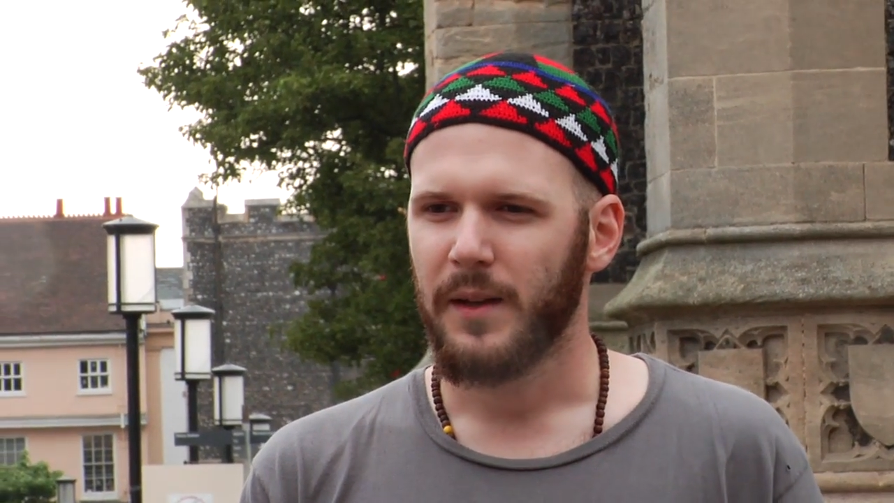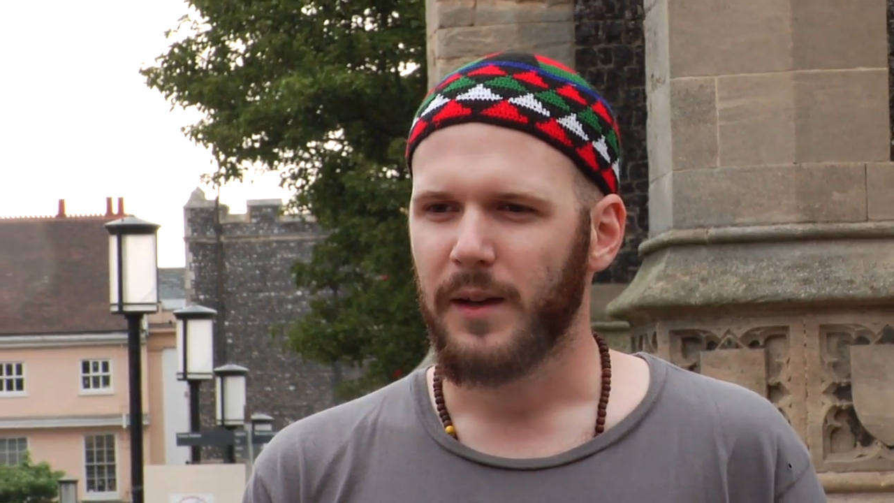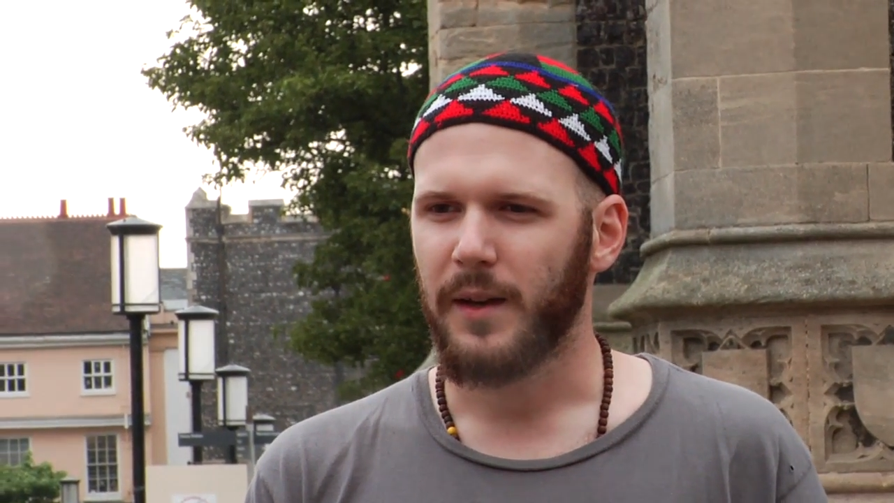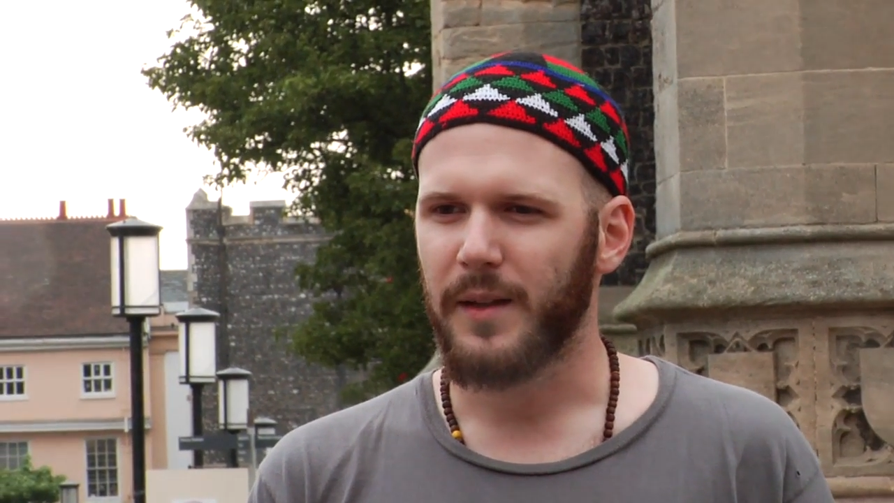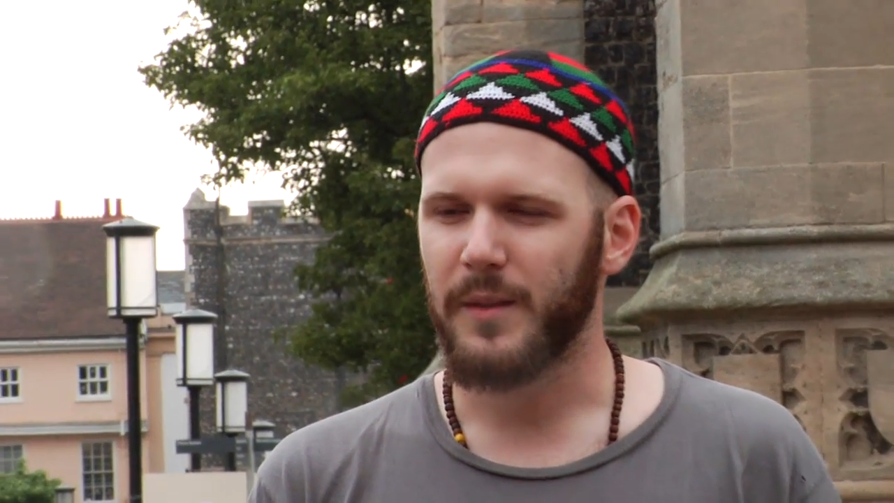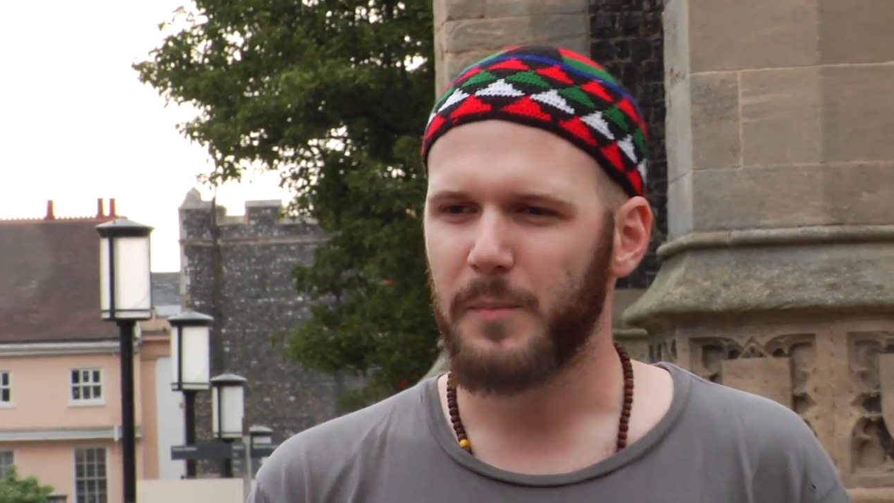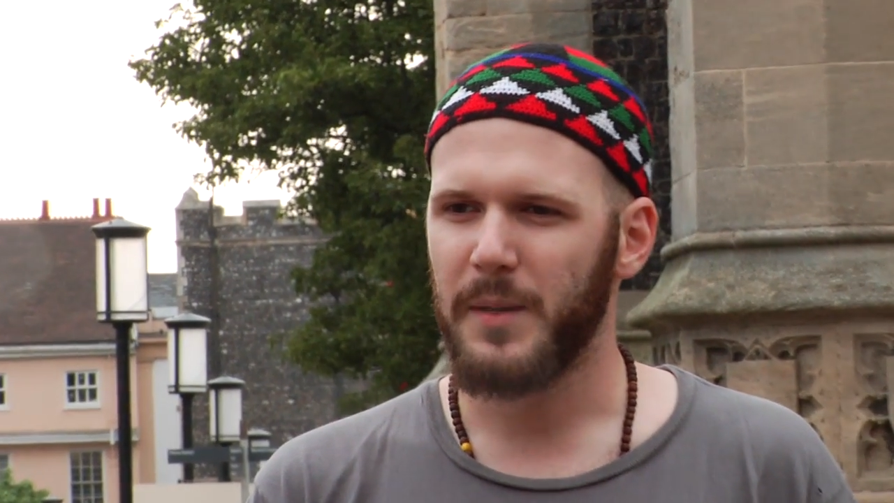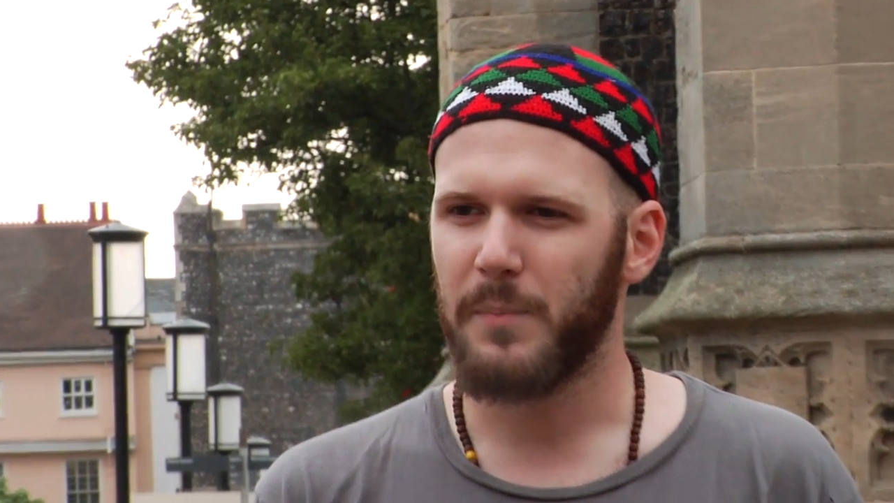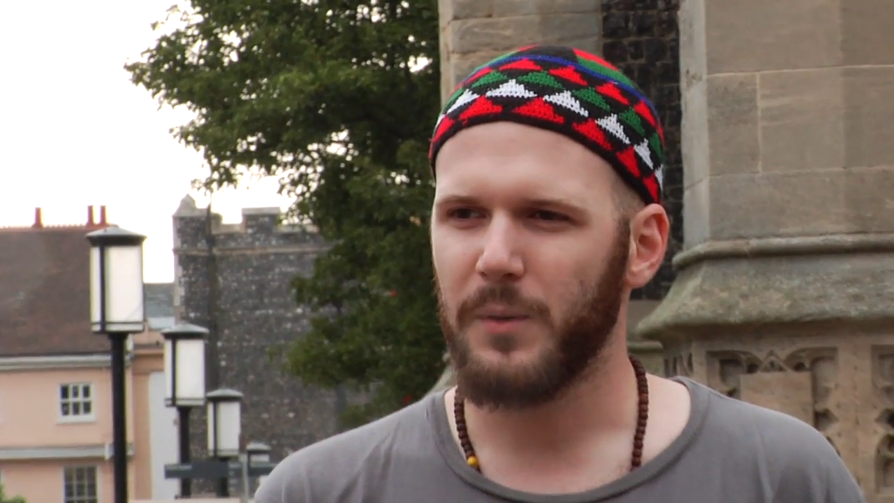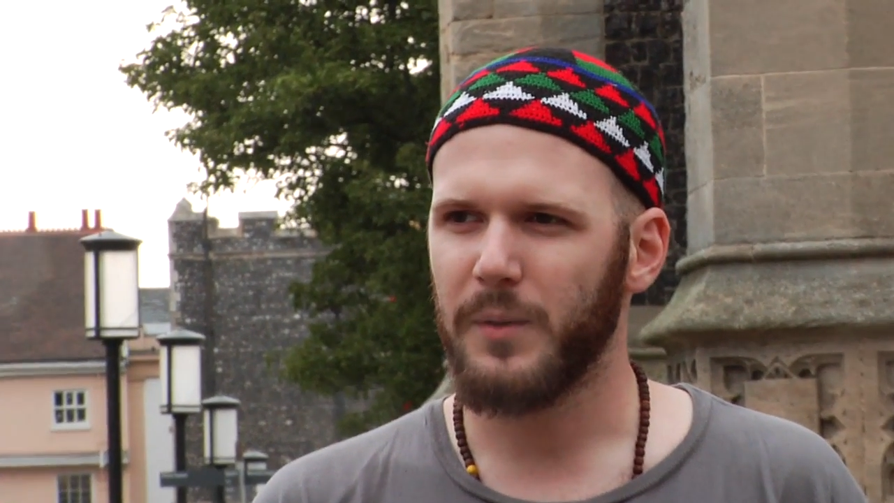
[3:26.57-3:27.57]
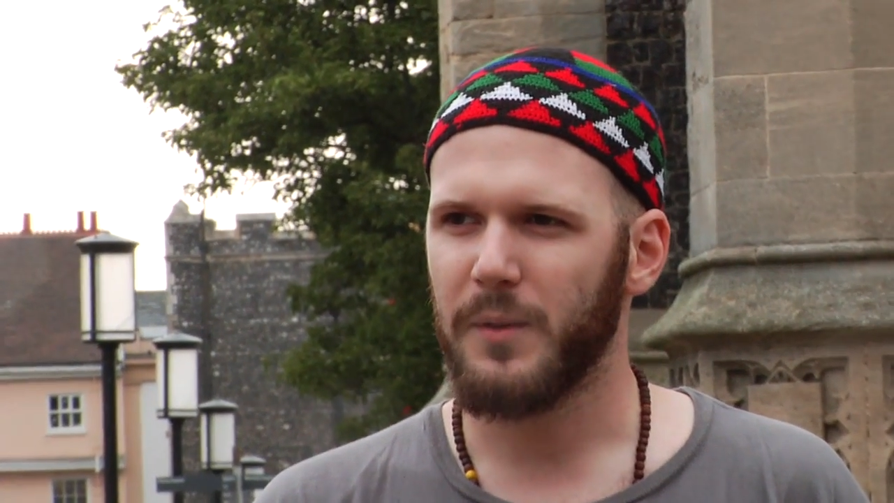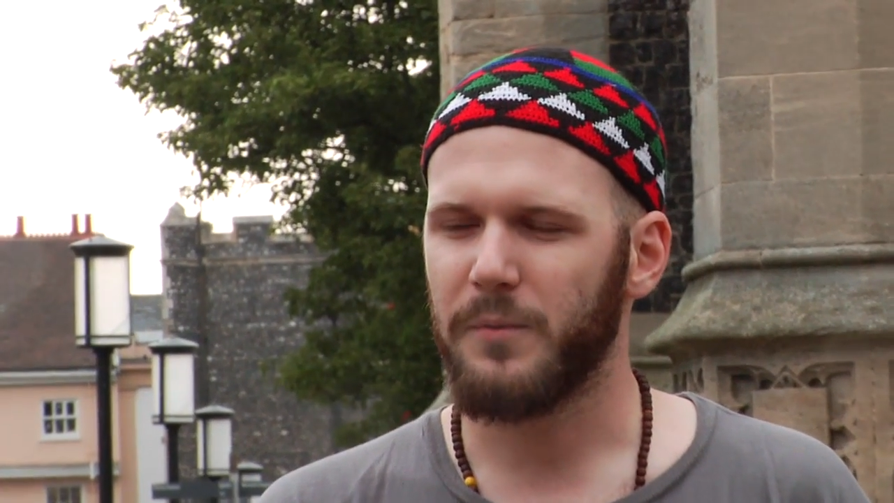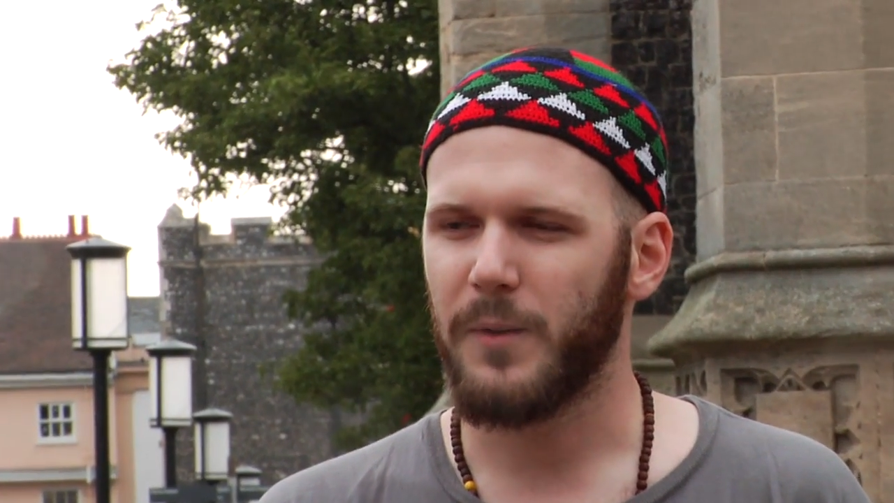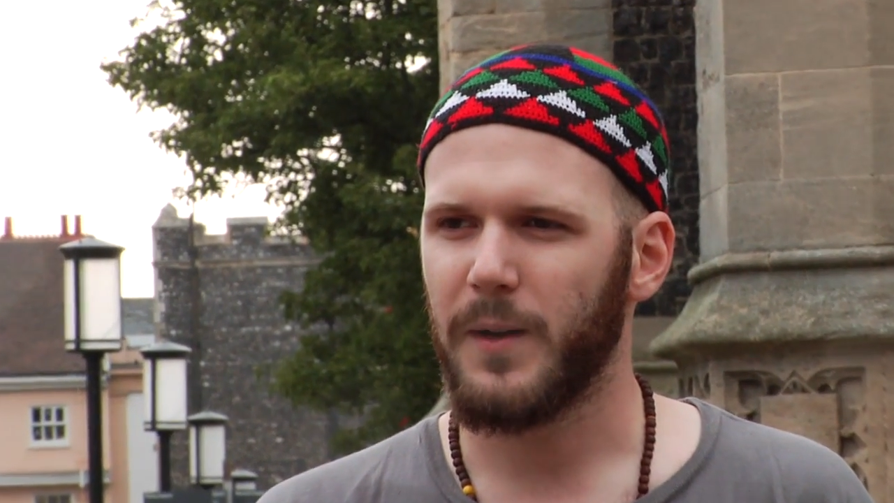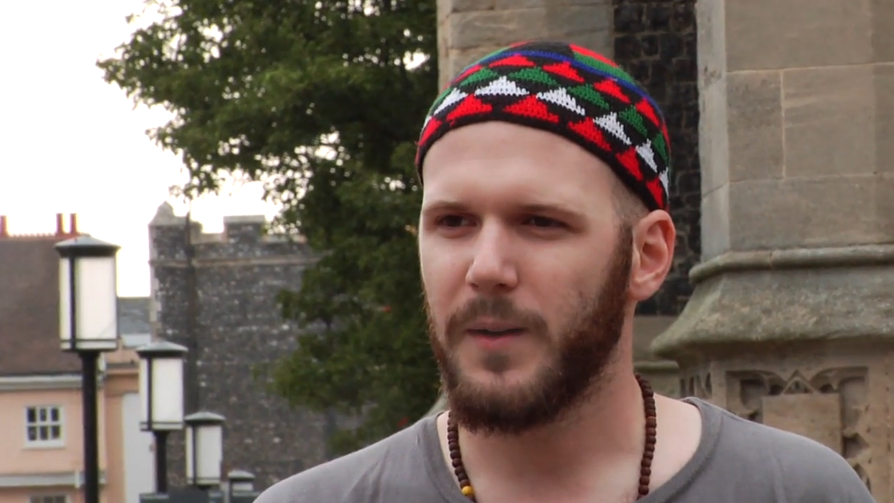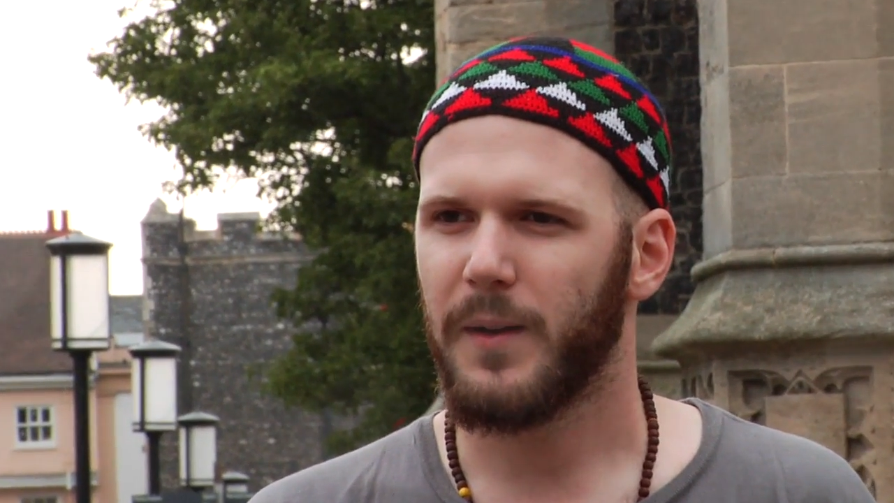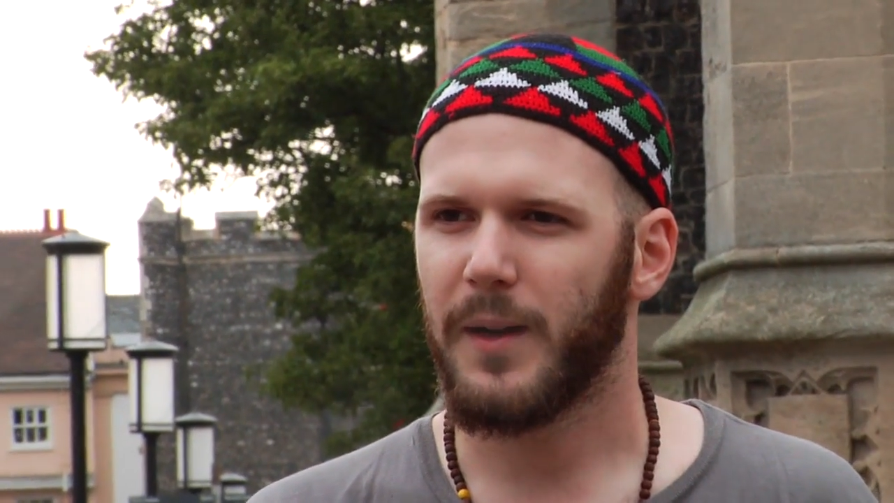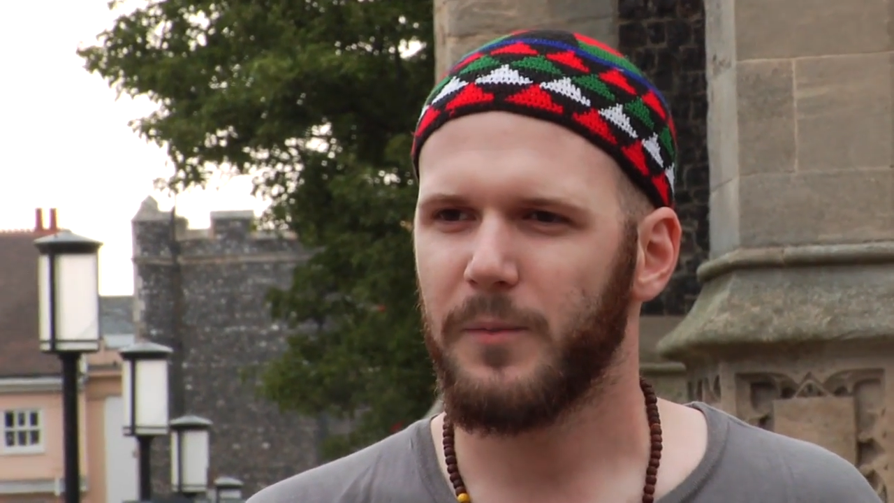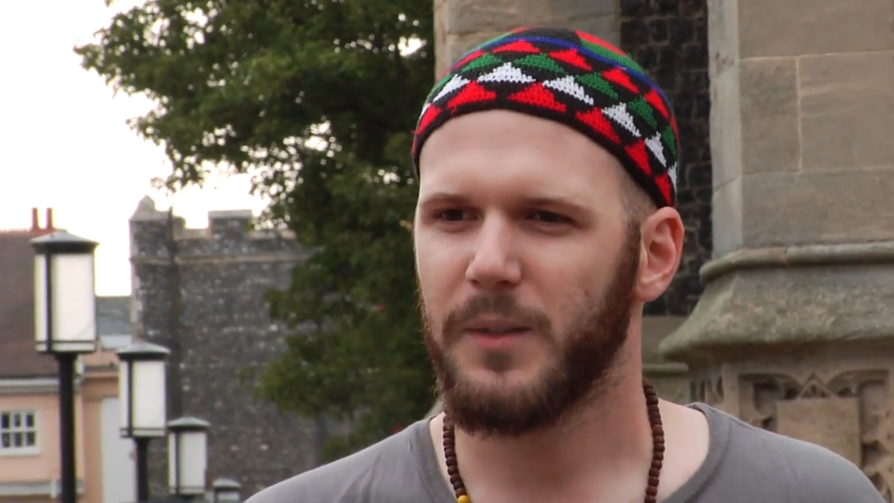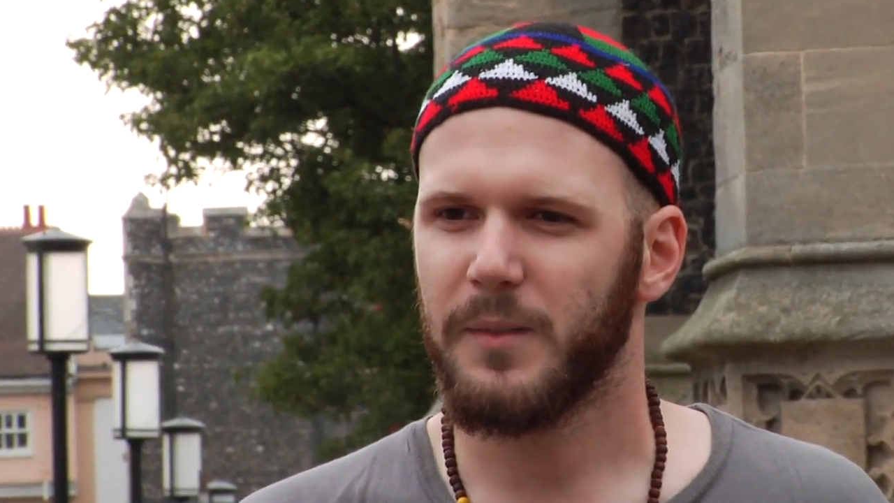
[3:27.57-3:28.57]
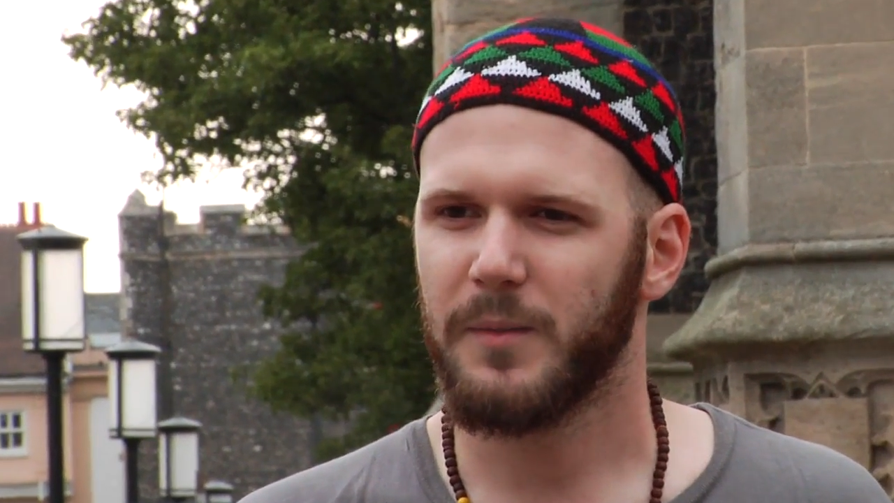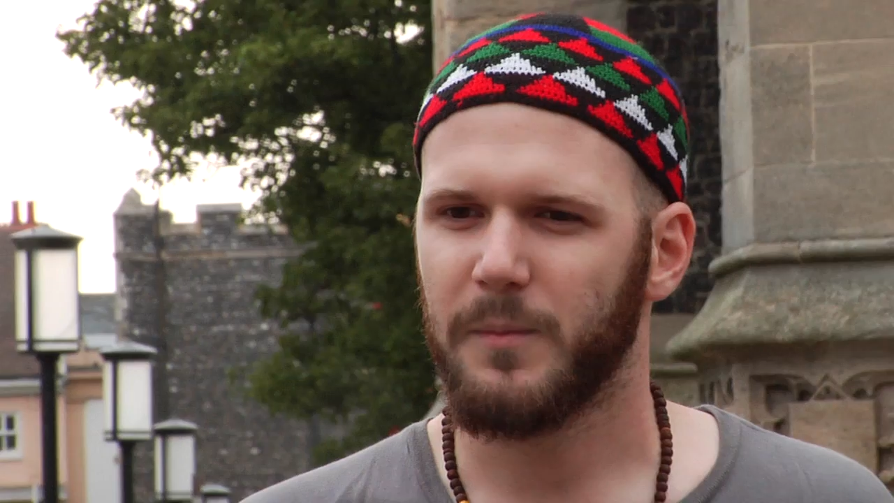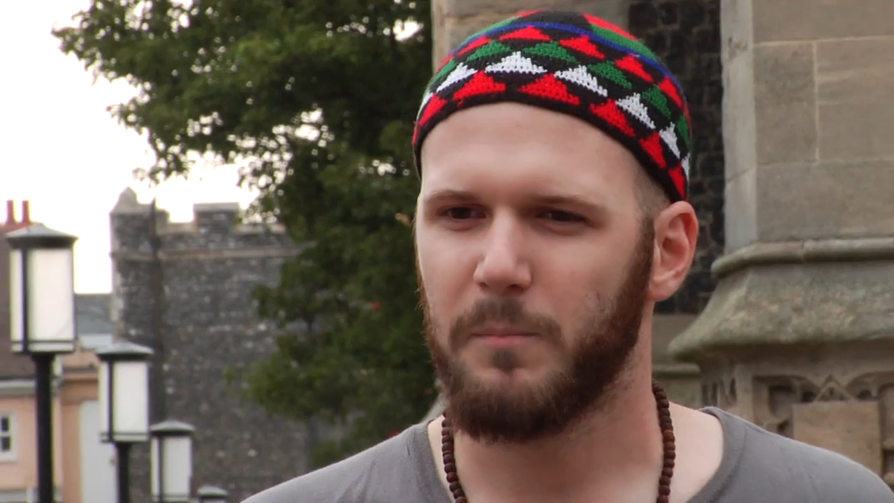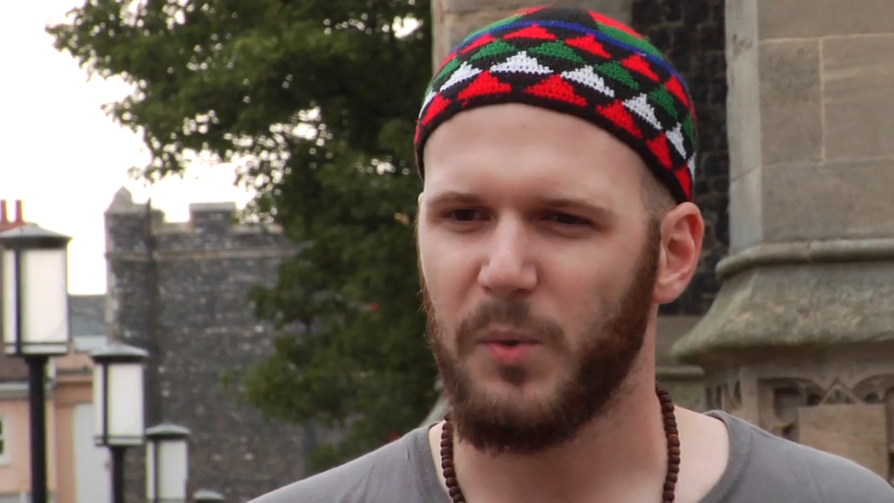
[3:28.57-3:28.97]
the people in the fire having